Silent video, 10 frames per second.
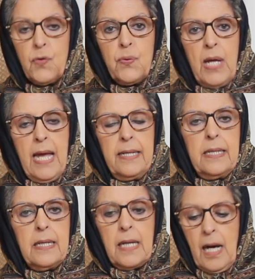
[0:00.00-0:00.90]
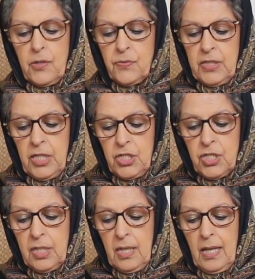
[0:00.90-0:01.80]
creating a
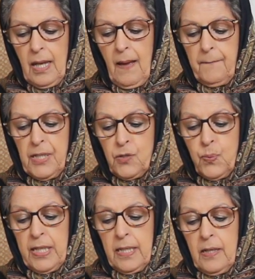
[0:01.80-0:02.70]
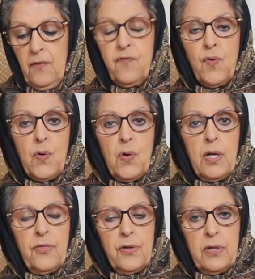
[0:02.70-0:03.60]
contradiction between
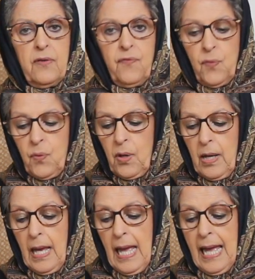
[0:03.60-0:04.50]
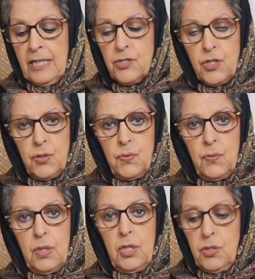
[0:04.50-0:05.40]
434 and
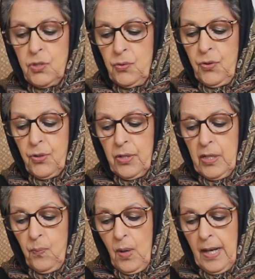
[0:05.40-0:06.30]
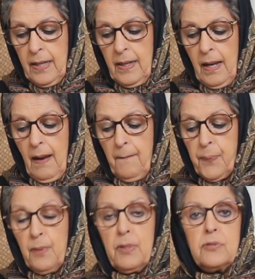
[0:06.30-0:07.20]
231
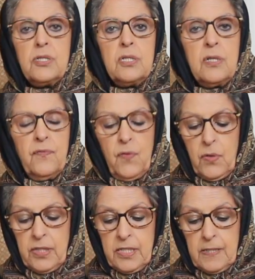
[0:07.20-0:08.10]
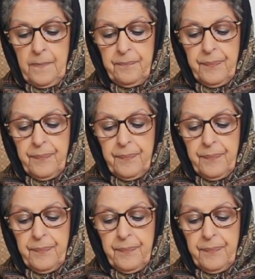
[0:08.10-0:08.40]
promotes divorce